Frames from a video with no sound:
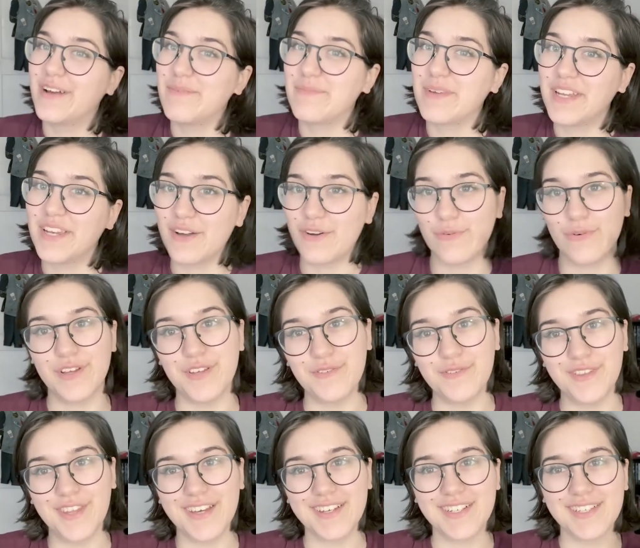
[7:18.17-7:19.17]
But some
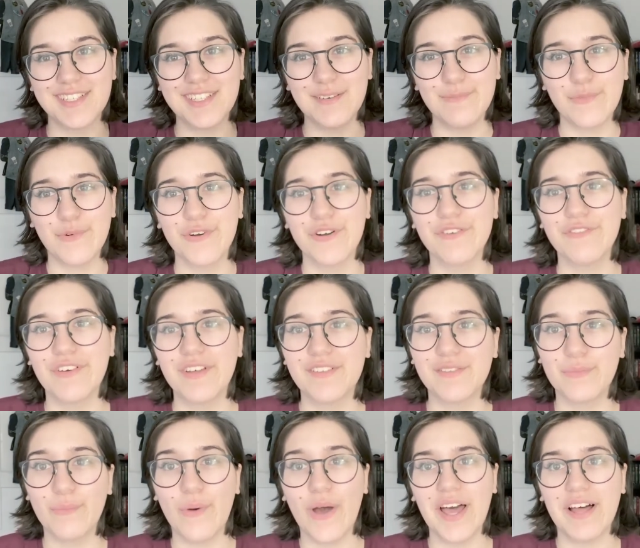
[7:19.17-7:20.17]
things never change,
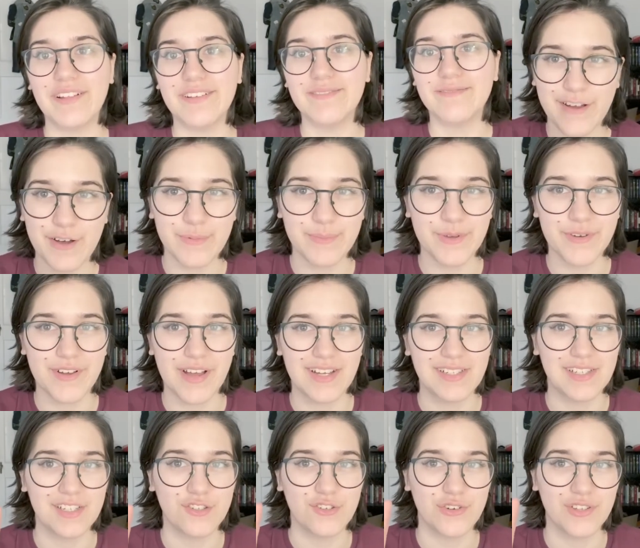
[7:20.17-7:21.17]
boy.
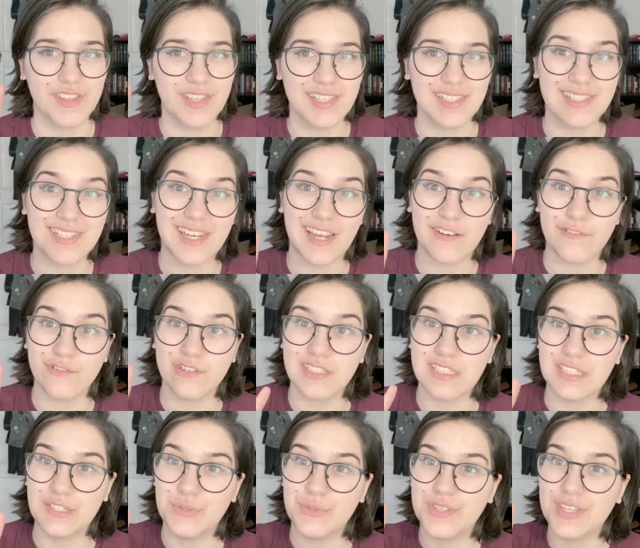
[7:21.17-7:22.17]
We always go for
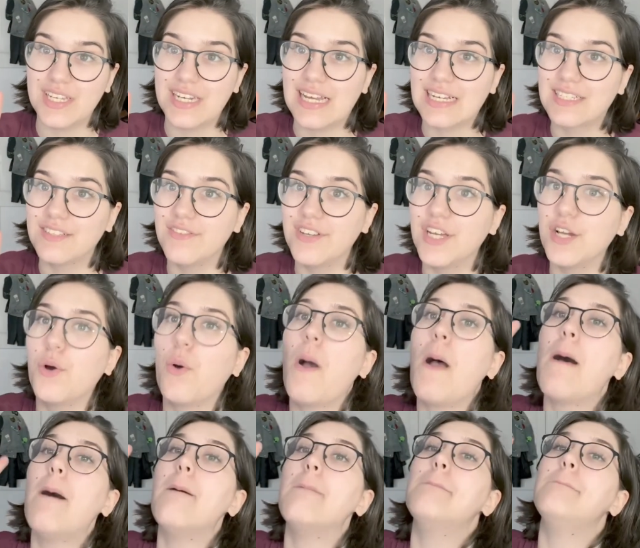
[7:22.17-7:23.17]
gold.
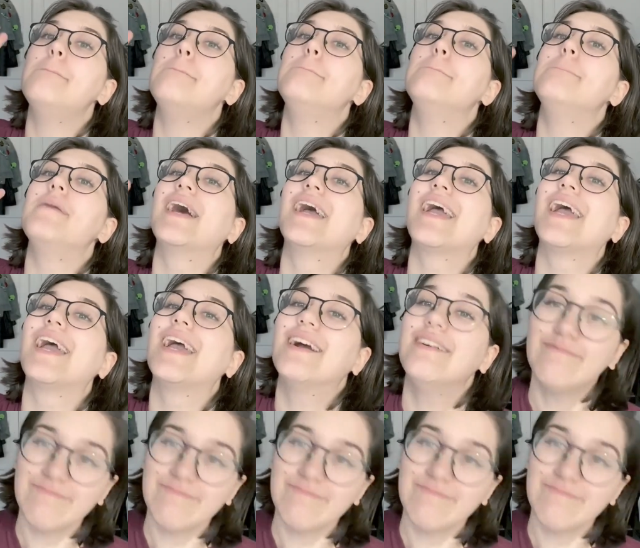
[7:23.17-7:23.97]
Boy.